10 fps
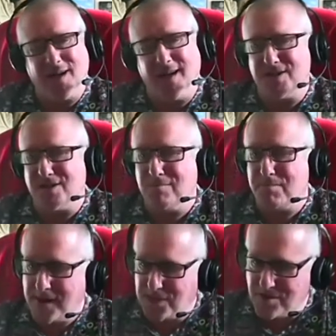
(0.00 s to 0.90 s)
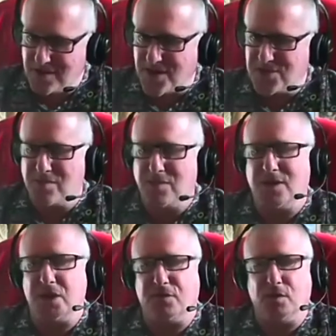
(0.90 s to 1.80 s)
leads to better
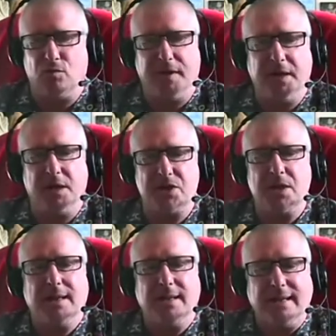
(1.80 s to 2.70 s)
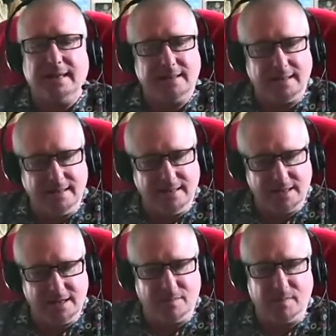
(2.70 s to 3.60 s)
accessibility for readers and
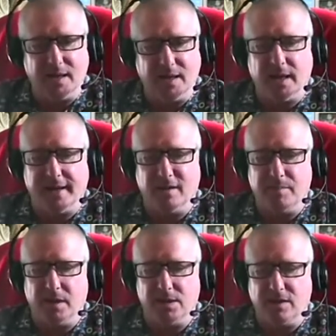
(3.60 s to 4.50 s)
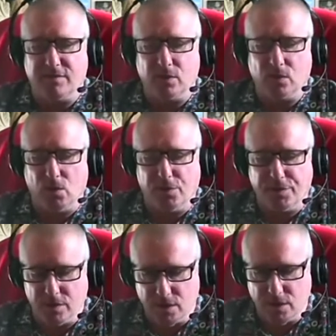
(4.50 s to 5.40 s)
easier maintainability for
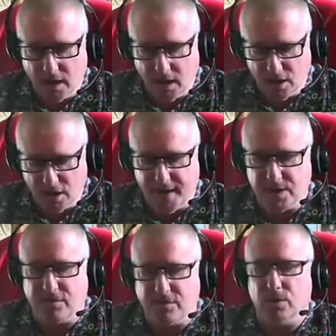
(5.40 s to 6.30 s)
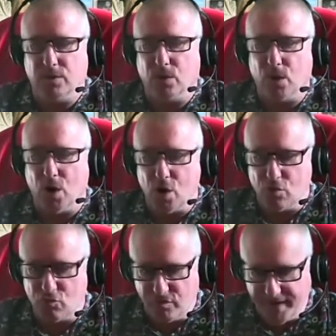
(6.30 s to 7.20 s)
authors. It's better for your
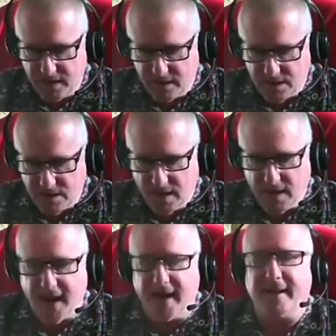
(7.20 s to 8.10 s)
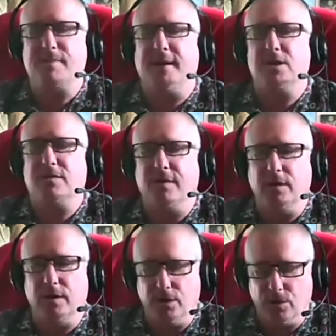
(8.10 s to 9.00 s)
readers, and it's better for
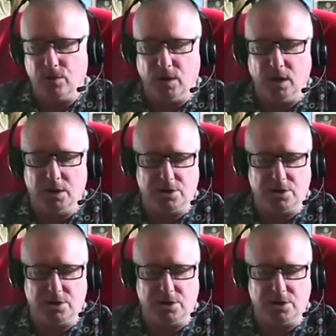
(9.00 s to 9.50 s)
you as a